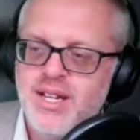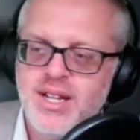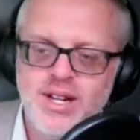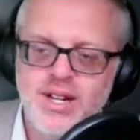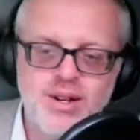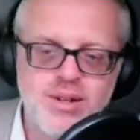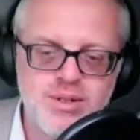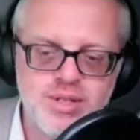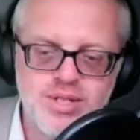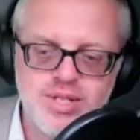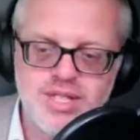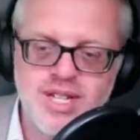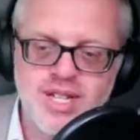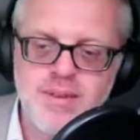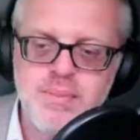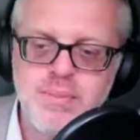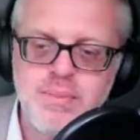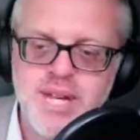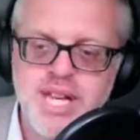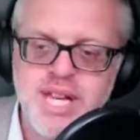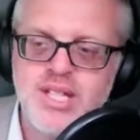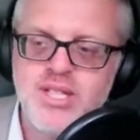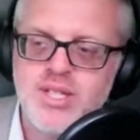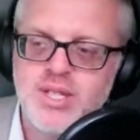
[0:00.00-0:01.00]
some
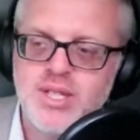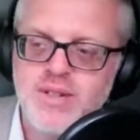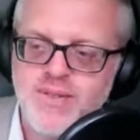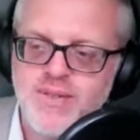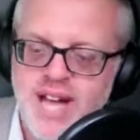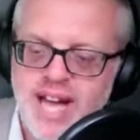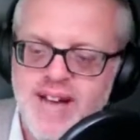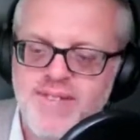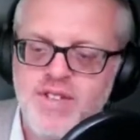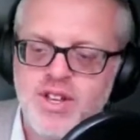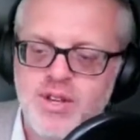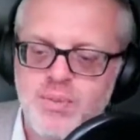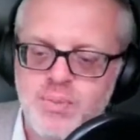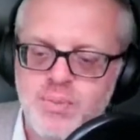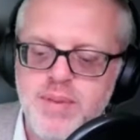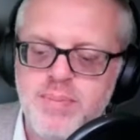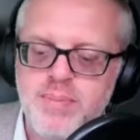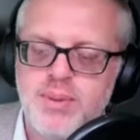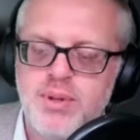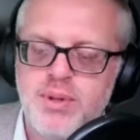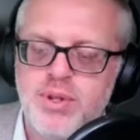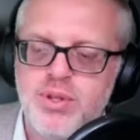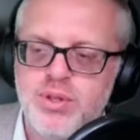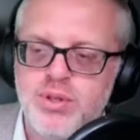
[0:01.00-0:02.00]
means of having
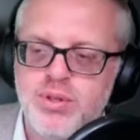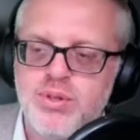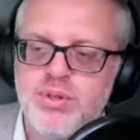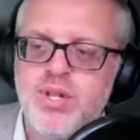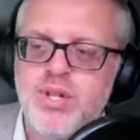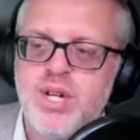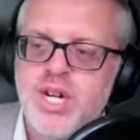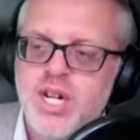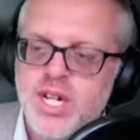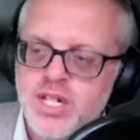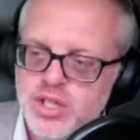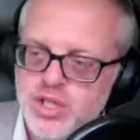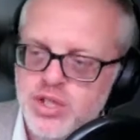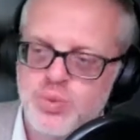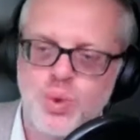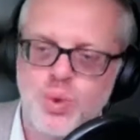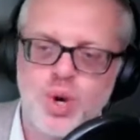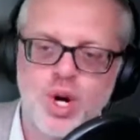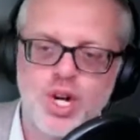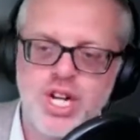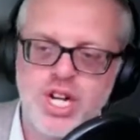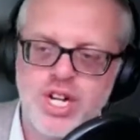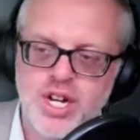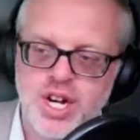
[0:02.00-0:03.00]
people just
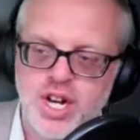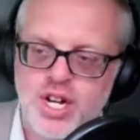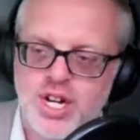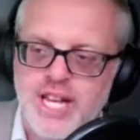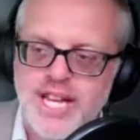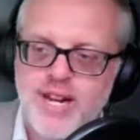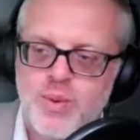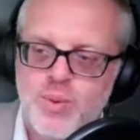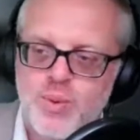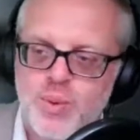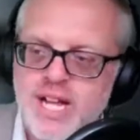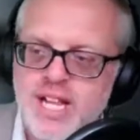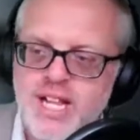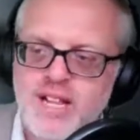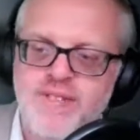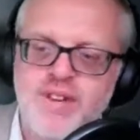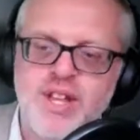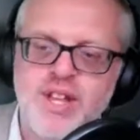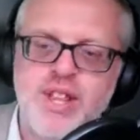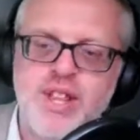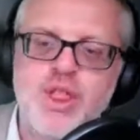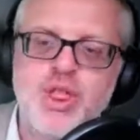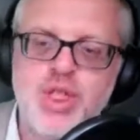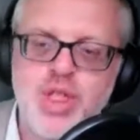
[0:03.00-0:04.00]
working on
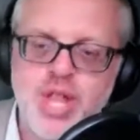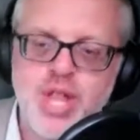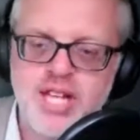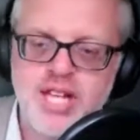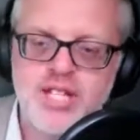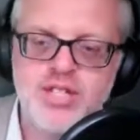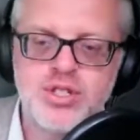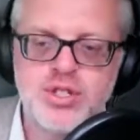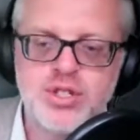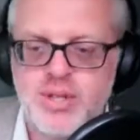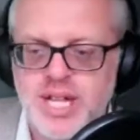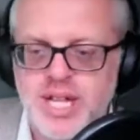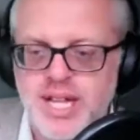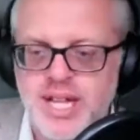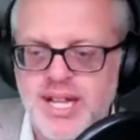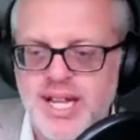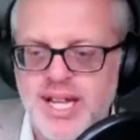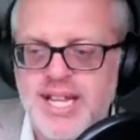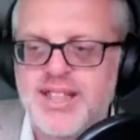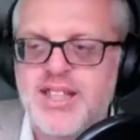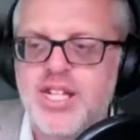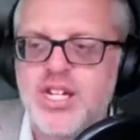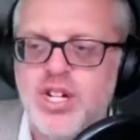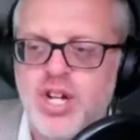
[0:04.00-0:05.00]
irrelevant things so that
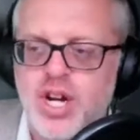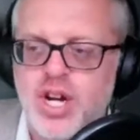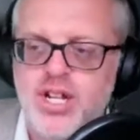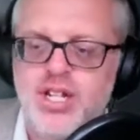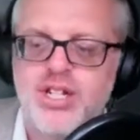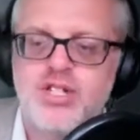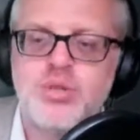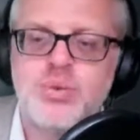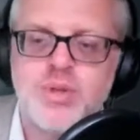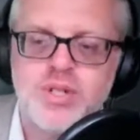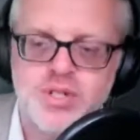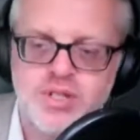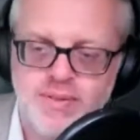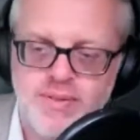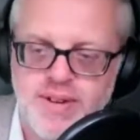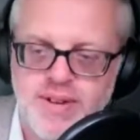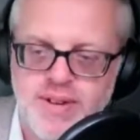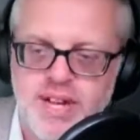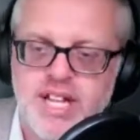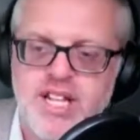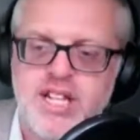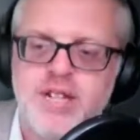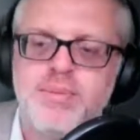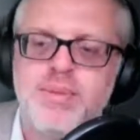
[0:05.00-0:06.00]
like the knowledge was
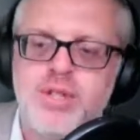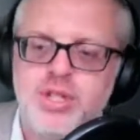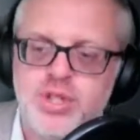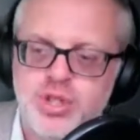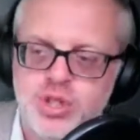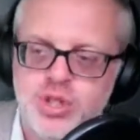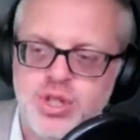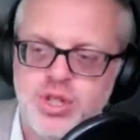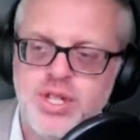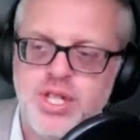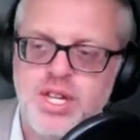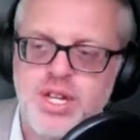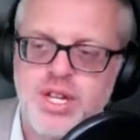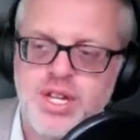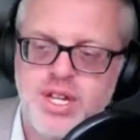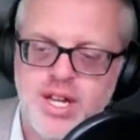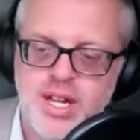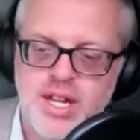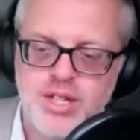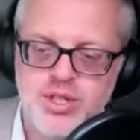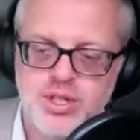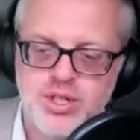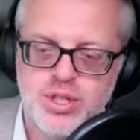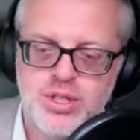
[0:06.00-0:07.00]
available should the
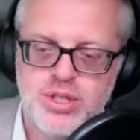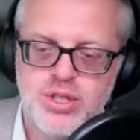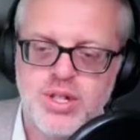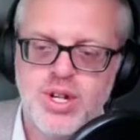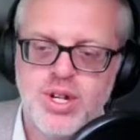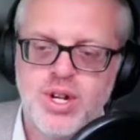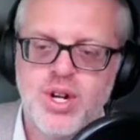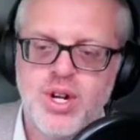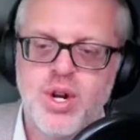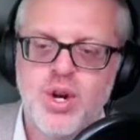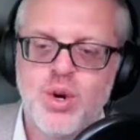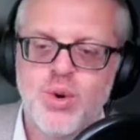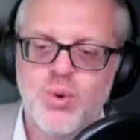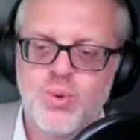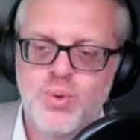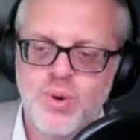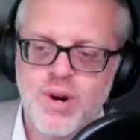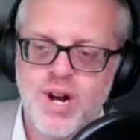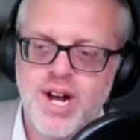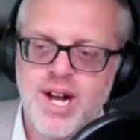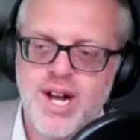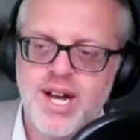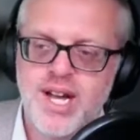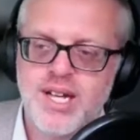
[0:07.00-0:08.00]
occasion
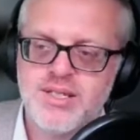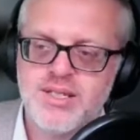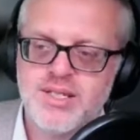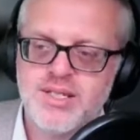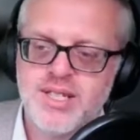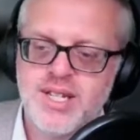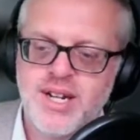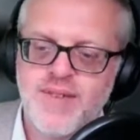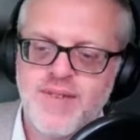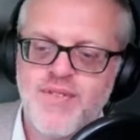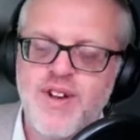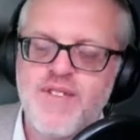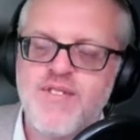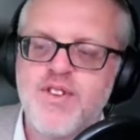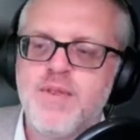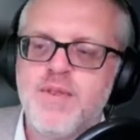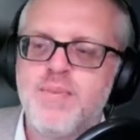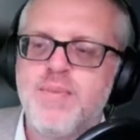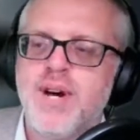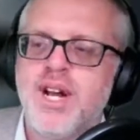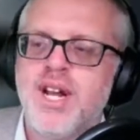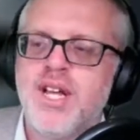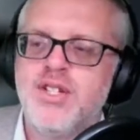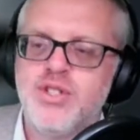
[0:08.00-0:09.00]
rise. And if
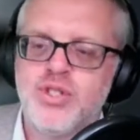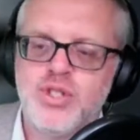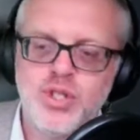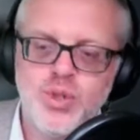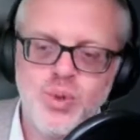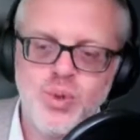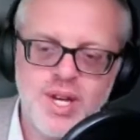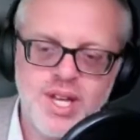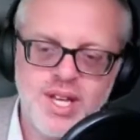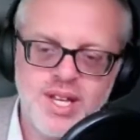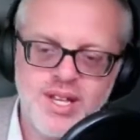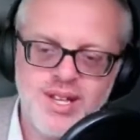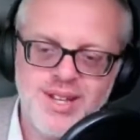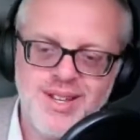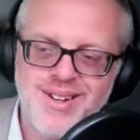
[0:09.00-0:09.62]
everybody's doing,